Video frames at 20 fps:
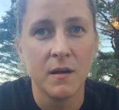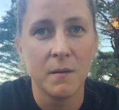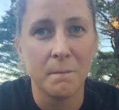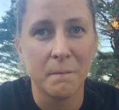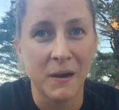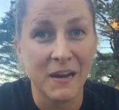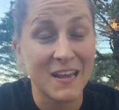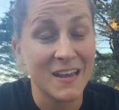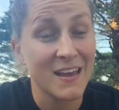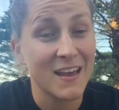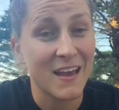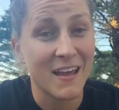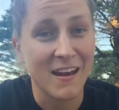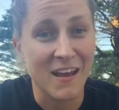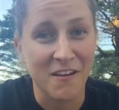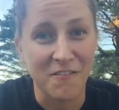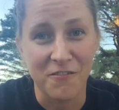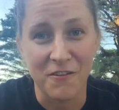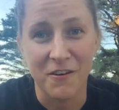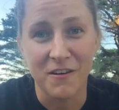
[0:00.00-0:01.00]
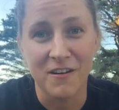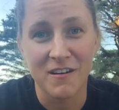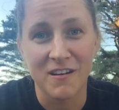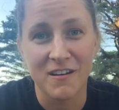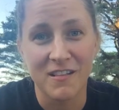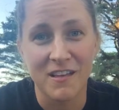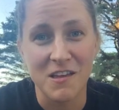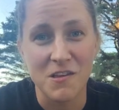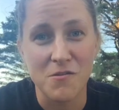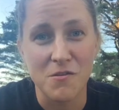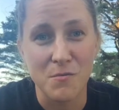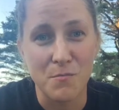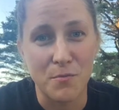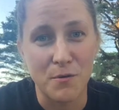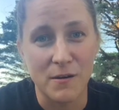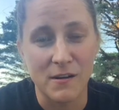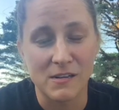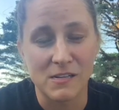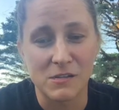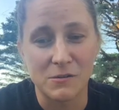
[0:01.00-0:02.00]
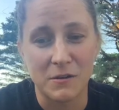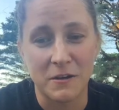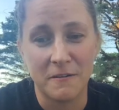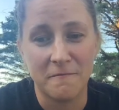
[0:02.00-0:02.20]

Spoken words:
money, and effort that you can put into it.